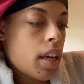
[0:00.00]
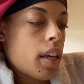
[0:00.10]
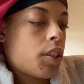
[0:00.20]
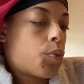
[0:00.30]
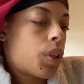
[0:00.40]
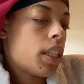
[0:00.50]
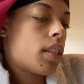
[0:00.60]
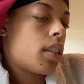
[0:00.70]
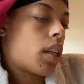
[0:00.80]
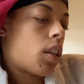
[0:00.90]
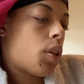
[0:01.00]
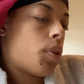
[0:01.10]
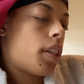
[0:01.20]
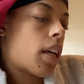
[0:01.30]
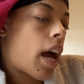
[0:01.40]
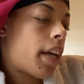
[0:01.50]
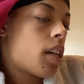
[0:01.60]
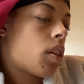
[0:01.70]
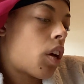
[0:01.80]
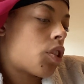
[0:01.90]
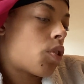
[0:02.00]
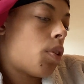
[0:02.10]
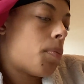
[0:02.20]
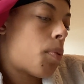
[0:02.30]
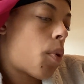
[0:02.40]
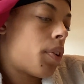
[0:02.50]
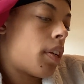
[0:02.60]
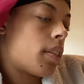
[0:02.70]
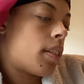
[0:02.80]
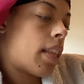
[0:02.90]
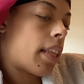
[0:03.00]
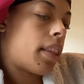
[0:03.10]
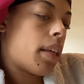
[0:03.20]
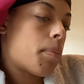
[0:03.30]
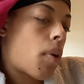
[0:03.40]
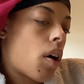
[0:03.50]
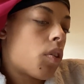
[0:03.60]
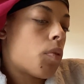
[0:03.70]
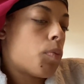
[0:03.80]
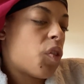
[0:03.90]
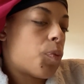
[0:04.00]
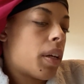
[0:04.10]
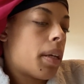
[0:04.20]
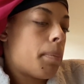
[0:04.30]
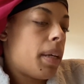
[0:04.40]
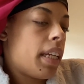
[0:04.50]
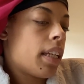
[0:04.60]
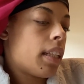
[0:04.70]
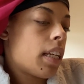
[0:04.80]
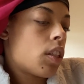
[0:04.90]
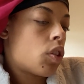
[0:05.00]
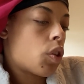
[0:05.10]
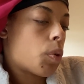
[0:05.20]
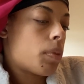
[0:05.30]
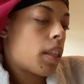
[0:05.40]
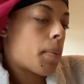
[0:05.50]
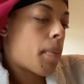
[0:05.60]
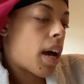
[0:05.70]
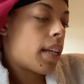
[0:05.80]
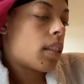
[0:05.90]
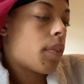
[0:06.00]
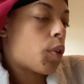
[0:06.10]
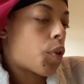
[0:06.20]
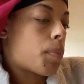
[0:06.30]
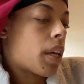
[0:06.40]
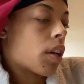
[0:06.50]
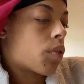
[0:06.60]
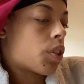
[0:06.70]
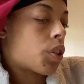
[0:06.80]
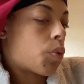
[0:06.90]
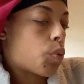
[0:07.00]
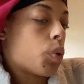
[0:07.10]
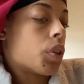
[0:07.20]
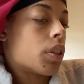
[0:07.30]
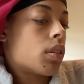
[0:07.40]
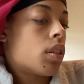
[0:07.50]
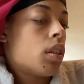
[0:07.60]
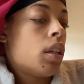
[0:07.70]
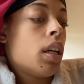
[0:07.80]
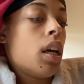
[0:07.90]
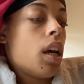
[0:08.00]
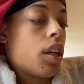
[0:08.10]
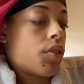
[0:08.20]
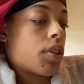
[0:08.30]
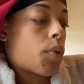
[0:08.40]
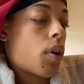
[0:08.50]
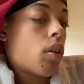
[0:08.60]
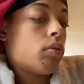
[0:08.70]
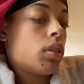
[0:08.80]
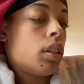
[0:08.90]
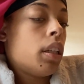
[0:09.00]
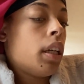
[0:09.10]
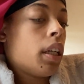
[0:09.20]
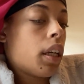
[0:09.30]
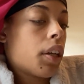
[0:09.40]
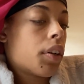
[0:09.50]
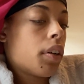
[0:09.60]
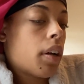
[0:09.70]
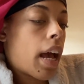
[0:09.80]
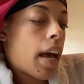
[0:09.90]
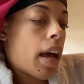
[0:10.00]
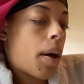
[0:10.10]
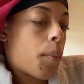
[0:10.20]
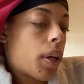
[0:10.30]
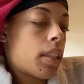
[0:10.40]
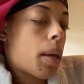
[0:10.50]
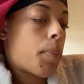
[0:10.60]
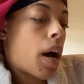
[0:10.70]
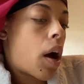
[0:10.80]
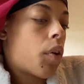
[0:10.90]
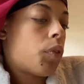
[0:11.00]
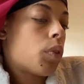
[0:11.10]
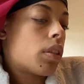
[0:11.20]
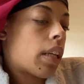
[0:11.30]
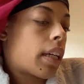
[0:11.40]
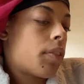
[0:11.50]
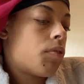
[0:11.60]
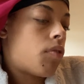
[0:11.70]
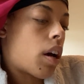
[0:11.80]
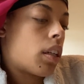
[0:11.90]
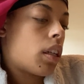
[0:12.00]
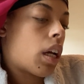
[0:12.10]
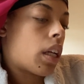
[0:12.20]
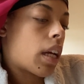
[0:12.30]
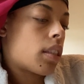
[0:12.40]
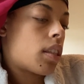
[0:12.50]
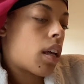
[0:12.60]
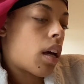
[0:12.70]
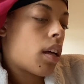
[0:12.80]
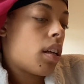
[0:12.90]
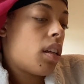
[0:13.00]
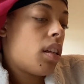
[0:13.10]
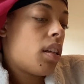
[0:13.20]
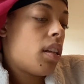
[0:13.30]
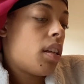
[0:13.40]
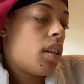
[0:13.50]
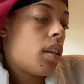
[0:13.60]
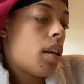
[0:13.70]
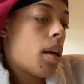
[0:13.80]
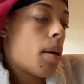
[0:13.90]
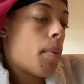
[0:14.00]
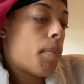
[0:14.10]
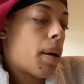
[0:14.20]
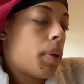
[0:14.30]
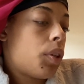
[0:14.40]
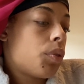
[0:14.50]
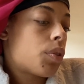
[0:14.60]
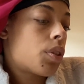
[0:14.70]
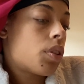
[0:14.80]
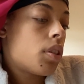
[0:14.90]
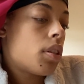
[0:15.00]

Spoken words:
His reasons included the ideological importance that the Mongol movement immediately assumed in the minds European Christian rulers. Here's the quote. Here was a powerful second front against the Mamelukes,